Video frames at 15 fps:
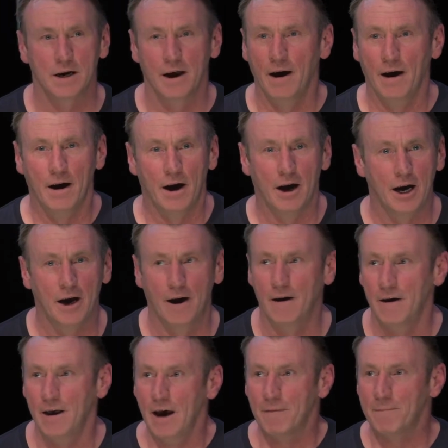looking at
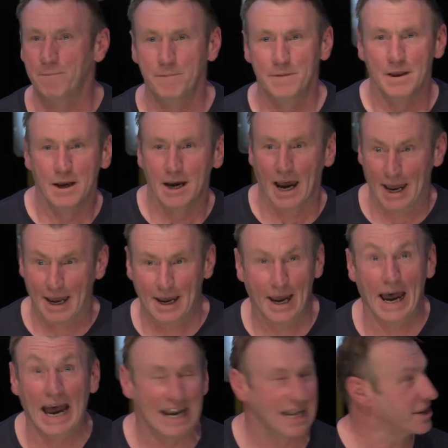what's happening
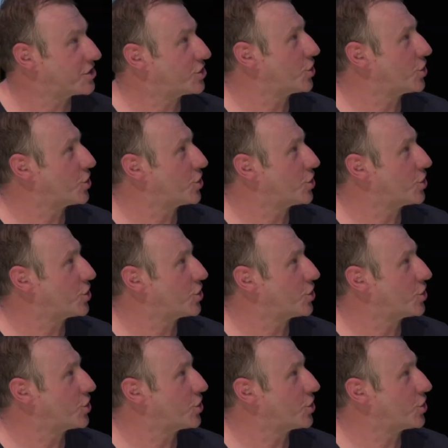on the